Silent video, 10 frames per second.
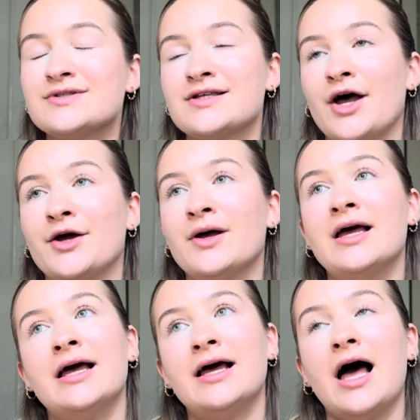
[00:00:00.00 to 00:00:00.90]
So
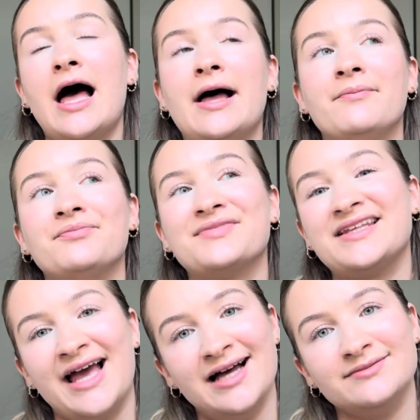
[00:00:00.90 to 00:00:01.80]

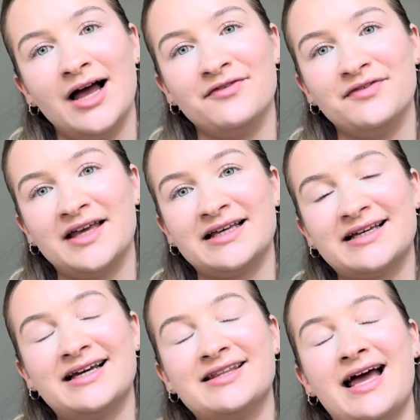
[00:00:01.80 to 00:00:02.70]
yeah, I
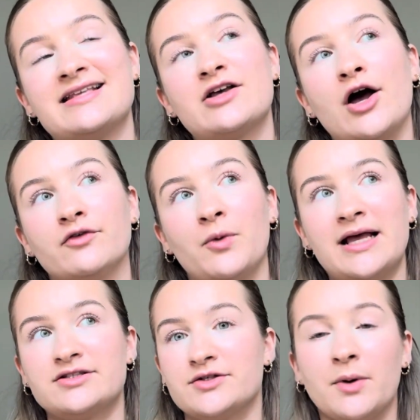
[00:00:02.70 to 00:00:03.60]
think that is kind of why.
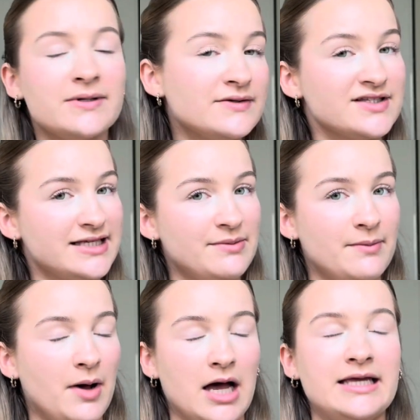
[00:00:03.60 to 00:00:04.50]
So it's probably something to keep in
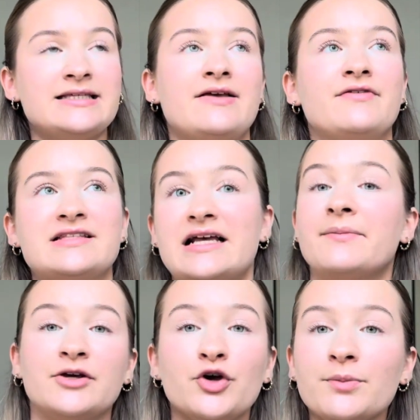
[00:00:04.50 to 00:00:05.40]
mind if there's like a
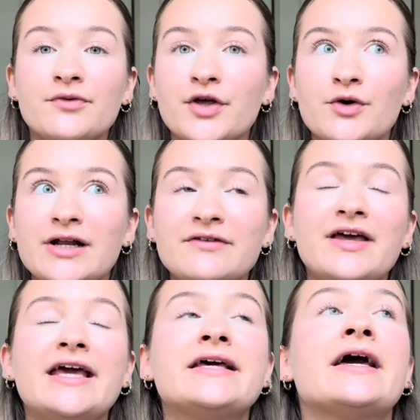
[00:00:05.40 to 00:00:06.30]
big group of you or
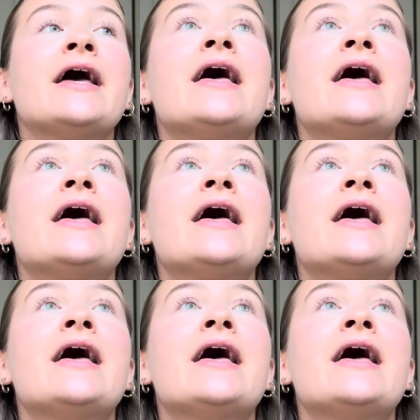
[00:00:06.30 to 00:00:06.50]
anything.